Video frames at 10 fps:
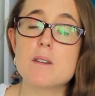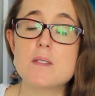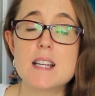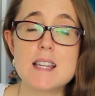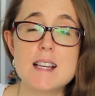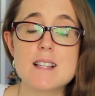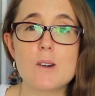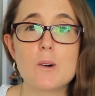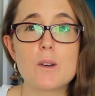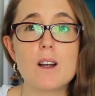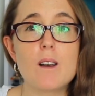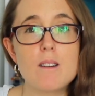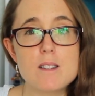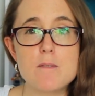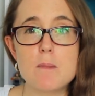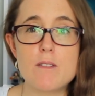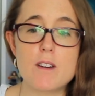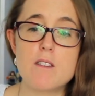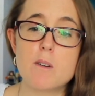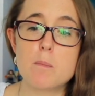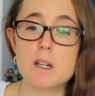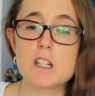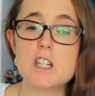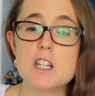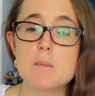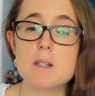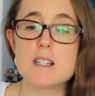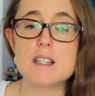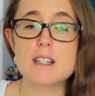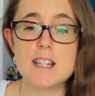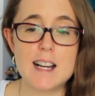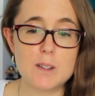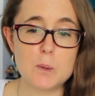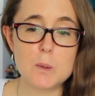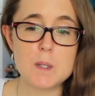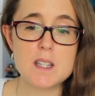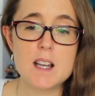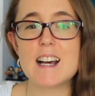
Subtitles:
I've seen this on a lot of my favourite booktubers' channels,